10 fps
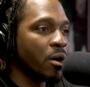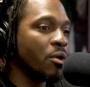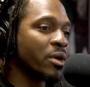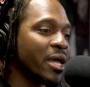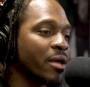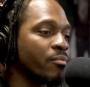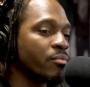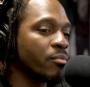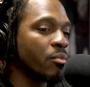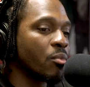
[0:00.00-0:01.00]
Okay,
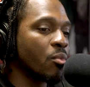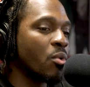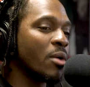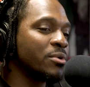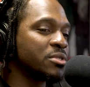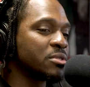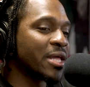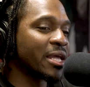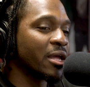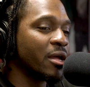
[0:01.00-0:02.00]
what was,
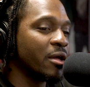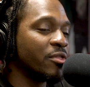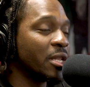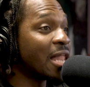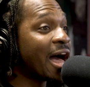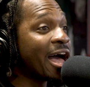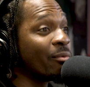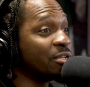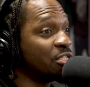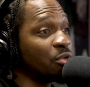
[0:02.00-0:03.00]
like, the
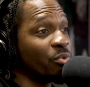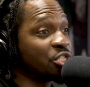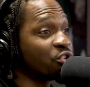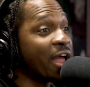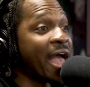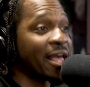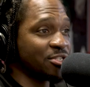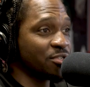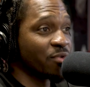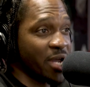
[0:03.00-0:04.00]
line was
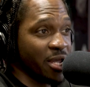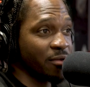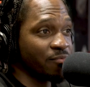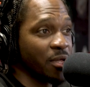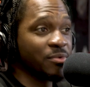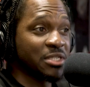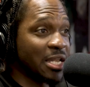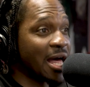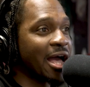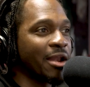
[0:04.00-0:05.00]
trash, right? It was a
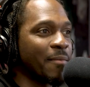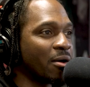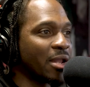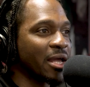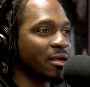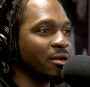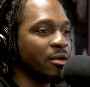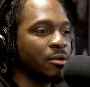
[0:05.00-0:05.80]
line about, like,